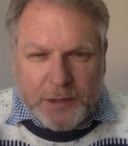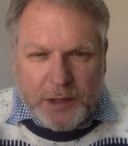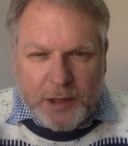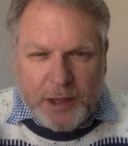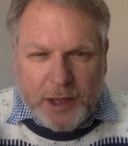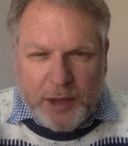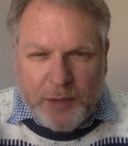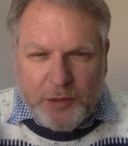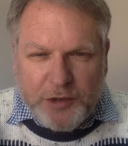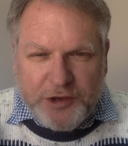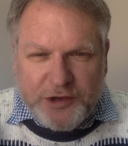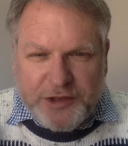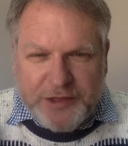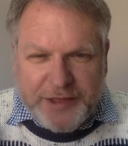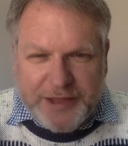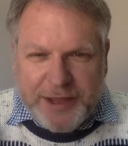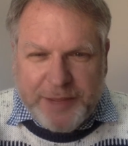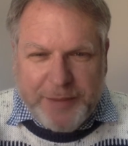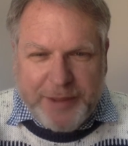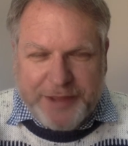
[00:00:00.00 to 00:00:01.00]
I want you to think
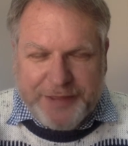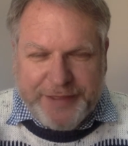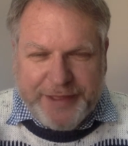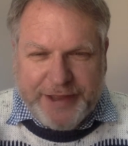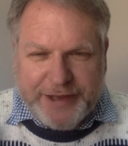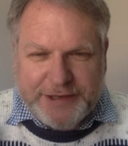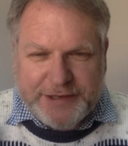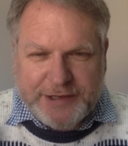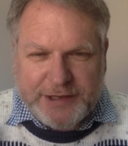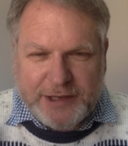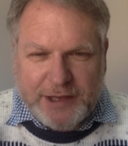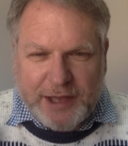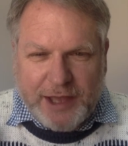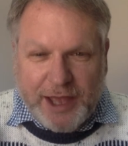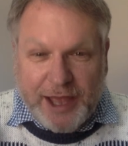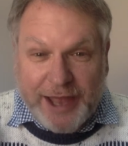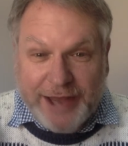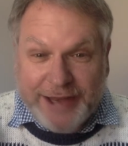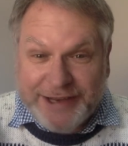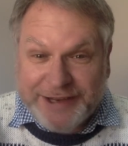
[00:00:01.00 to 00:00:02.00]
about that.
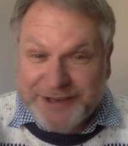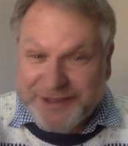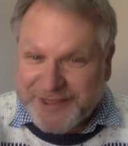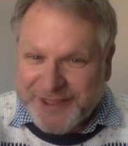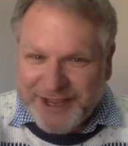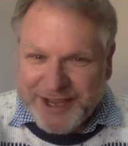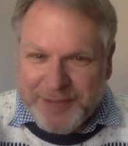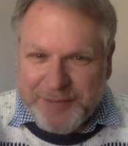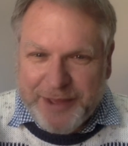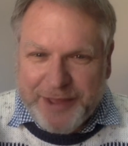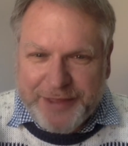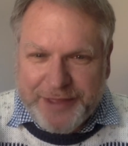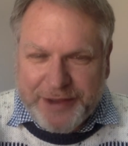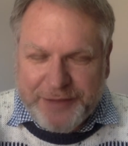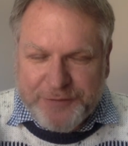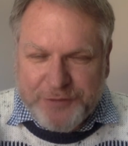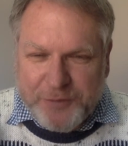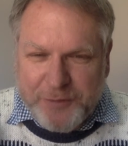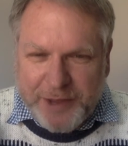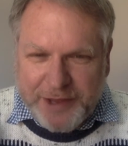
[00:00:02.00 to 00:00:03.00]
I need to think about that for
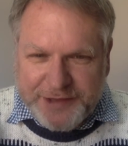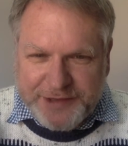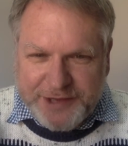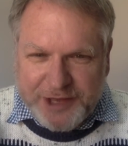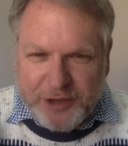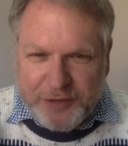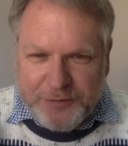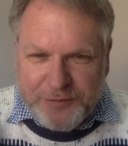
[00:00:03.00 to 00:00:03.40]
myself.